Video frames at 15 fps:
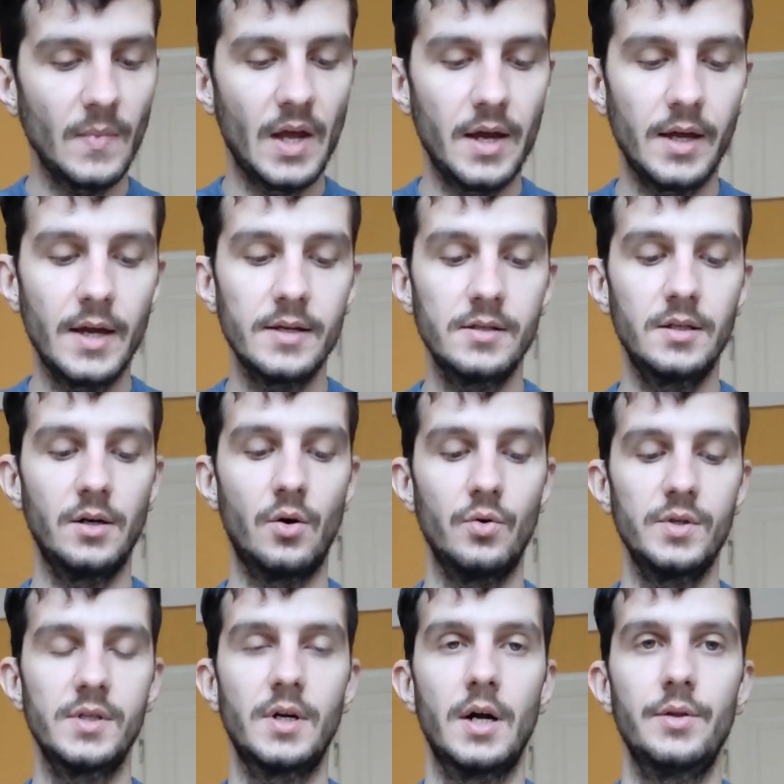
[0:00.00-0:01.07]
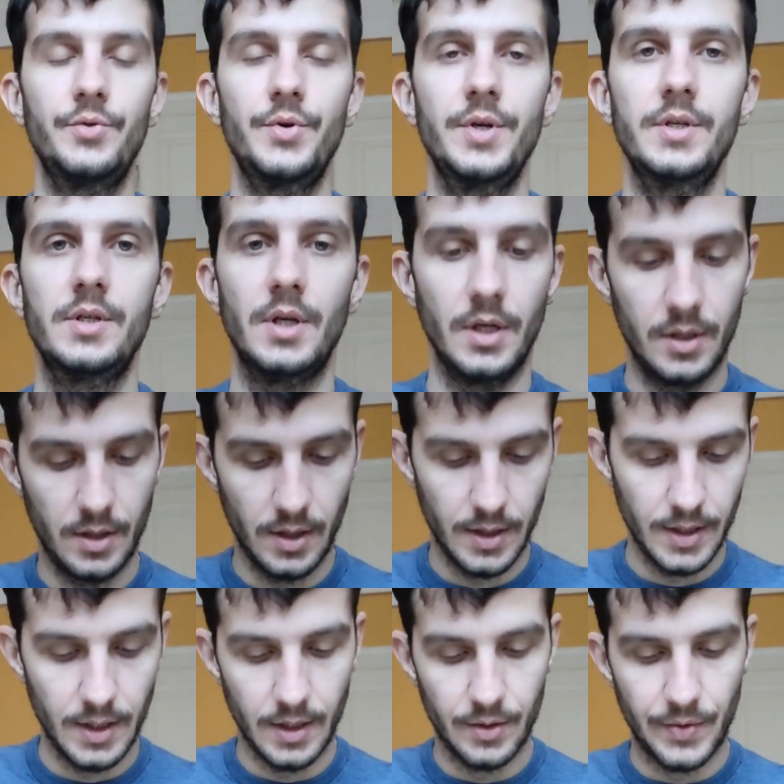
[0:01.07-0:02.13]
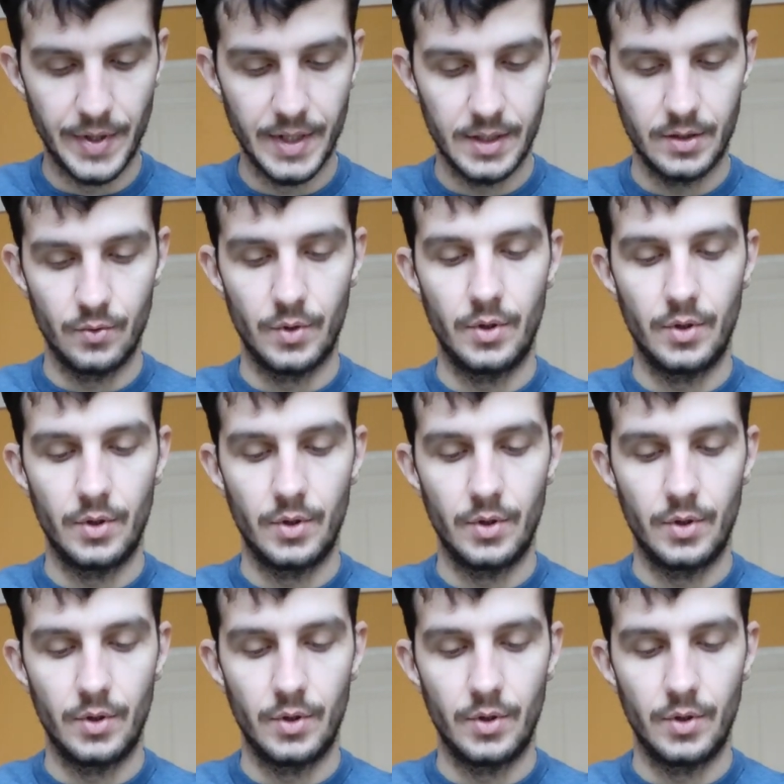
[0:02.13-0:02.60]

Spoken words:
I guess the host countries, Italy and Greece,